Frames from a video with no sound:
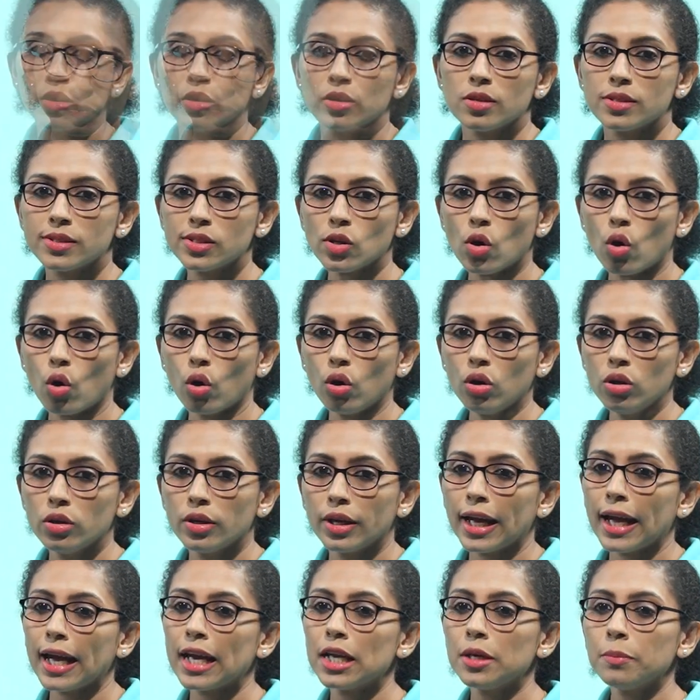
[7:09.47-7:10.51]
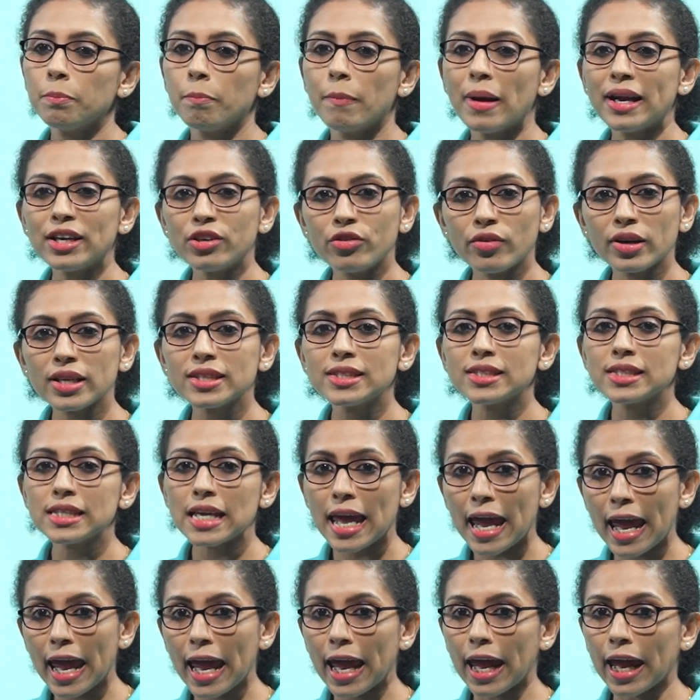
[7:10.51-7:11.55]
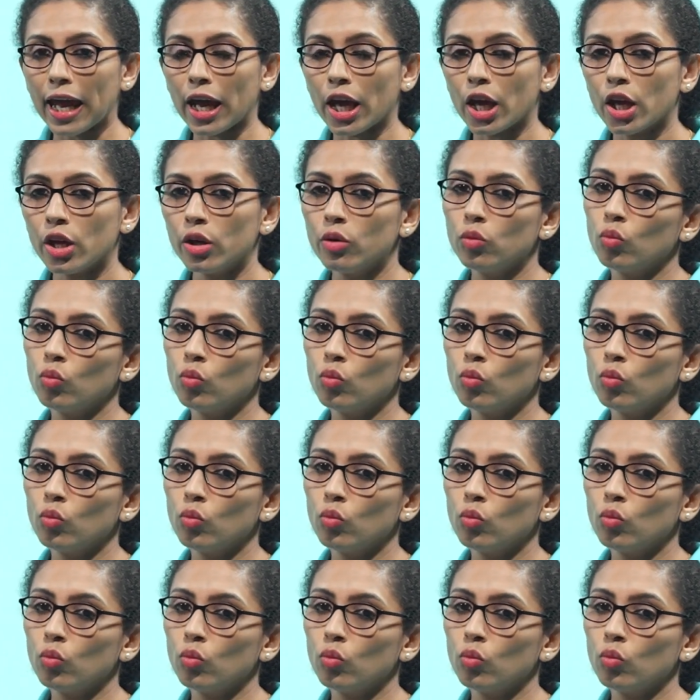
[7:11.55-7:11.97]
So in matrix A,